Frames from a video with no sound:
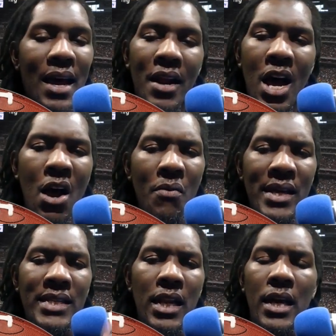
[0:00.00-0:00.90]

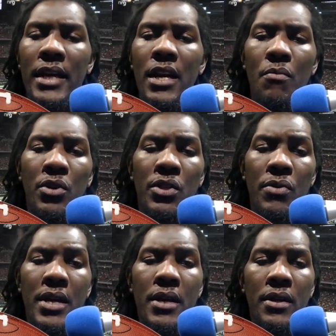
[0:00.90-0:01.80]
Always the lucky number
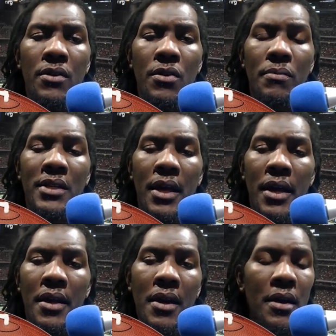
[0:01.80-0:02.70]
three. You know what I'm
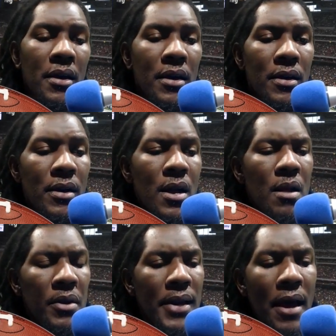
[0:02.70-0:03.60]
saying? Uh,
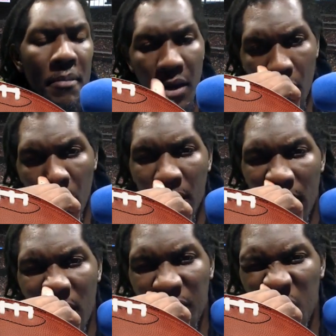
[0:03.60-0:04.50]
but Clowney been cool in the
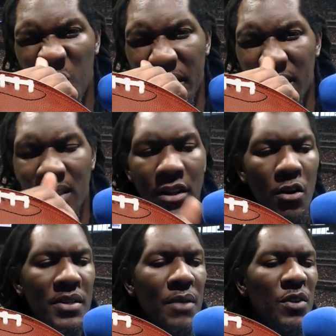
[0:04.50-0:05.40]
last few weeks. You
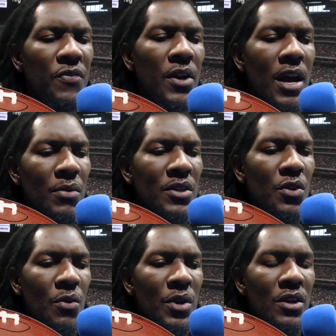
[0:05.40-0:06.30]
know, teams have figured out what to
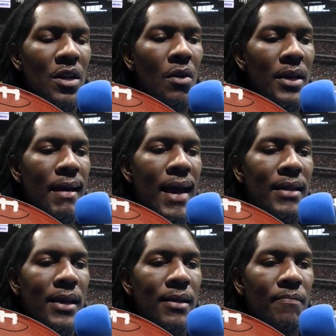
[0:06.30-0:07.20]
do. And when you're the only guy
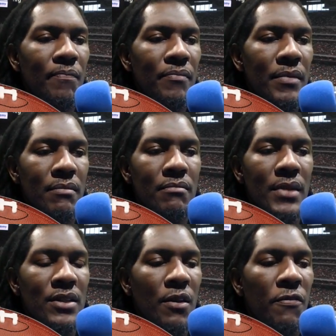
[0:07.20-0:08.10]
that
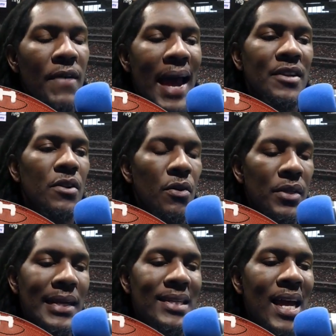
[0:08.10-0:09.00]
is a factor on
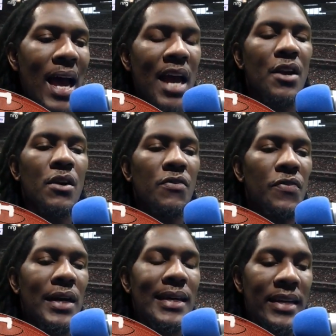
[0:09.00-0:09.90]
the entire
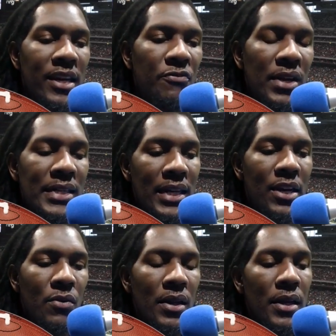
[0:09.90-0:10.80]
fucking defense,
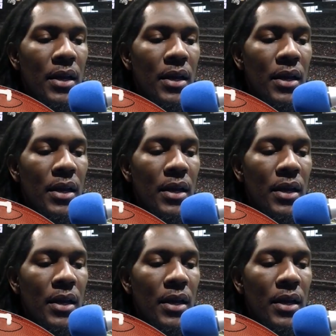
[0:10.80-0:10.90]
literally.